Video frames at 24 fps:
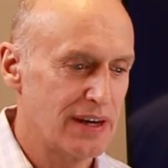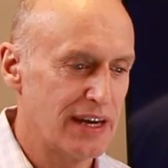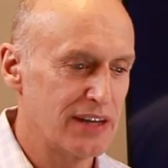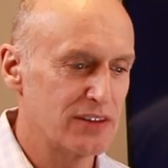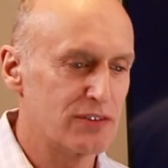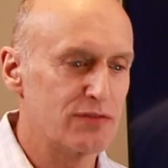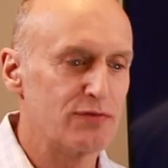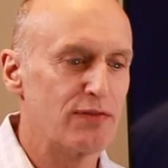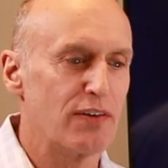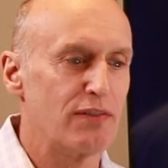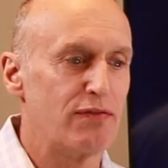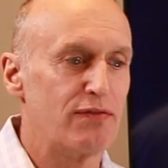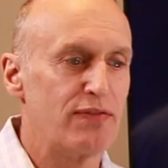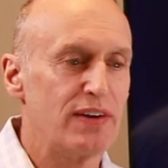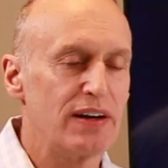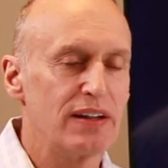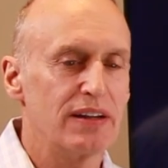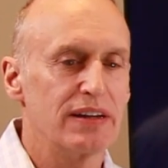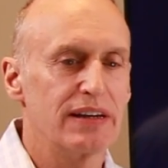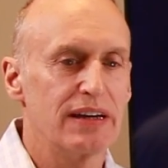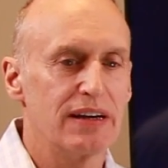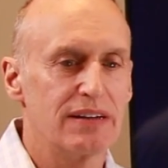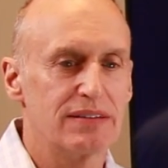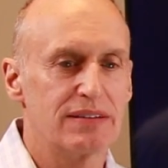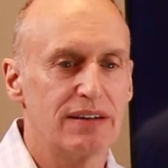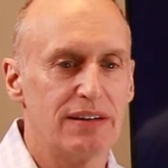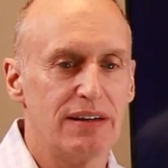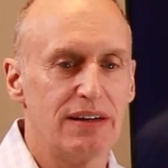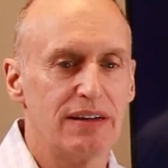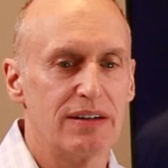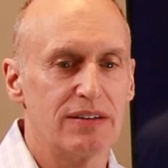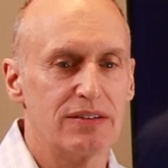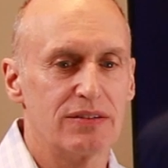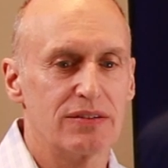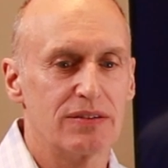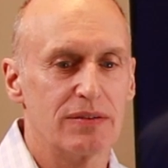as fulfilling as it
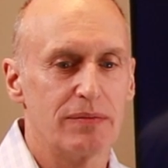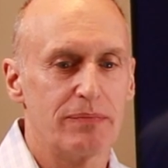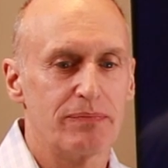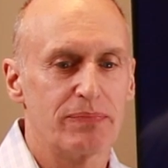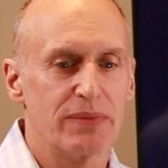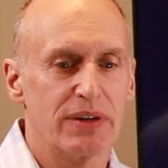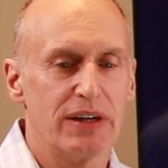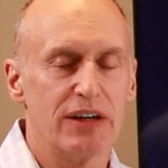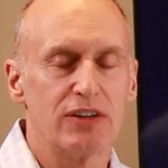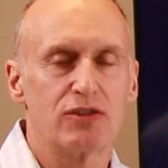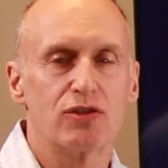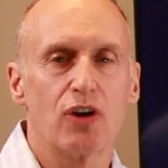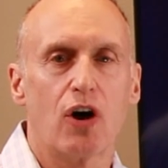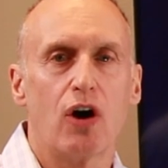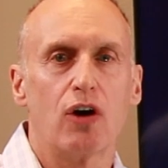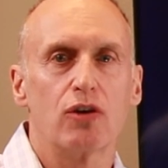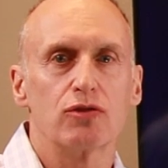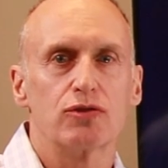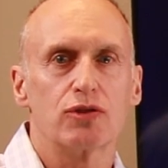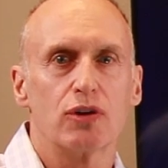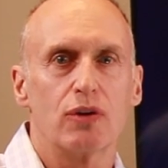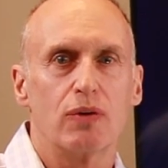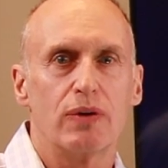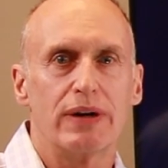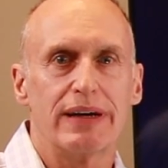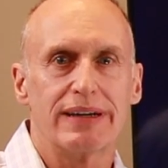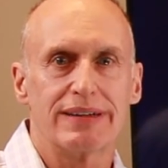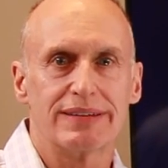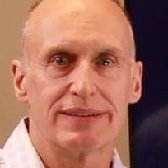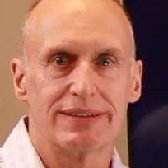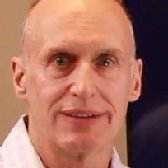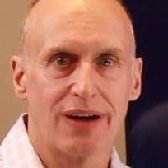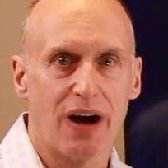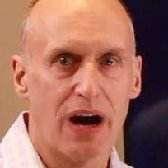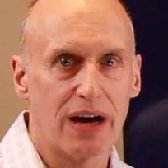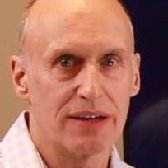is, it's also
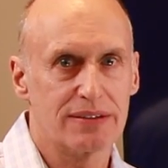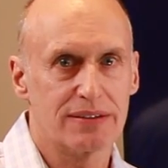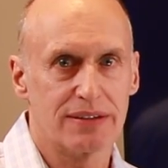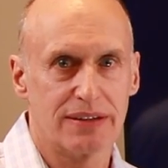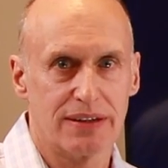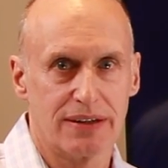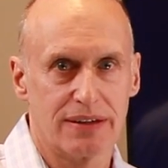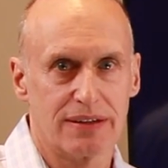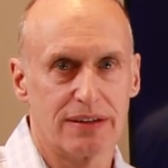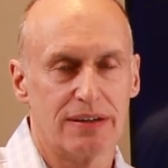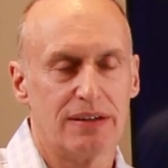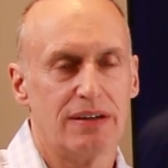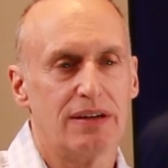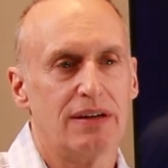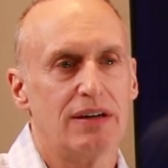exhausting.